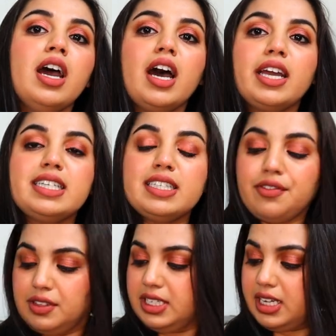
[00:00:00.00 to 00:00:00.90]
I can
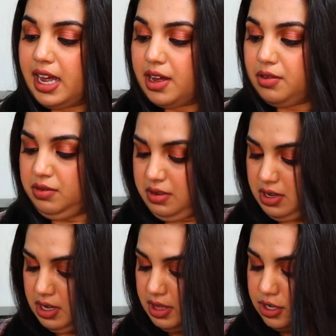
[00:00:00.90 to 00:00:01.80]
definitely tell
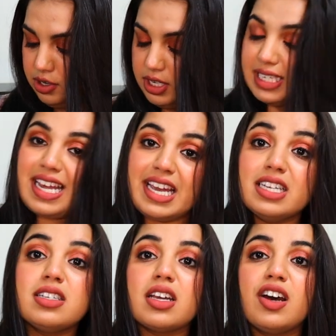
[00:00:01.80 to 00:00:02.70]
there's a
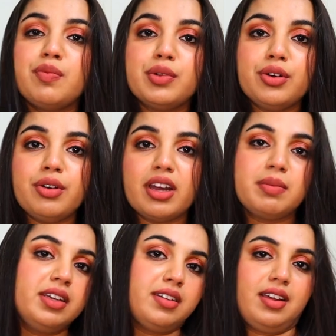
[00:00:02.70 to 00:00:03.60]
tint of blue. I
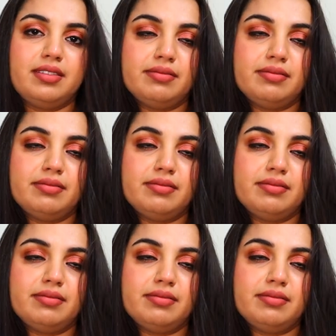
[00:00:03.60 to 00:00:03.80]
mean,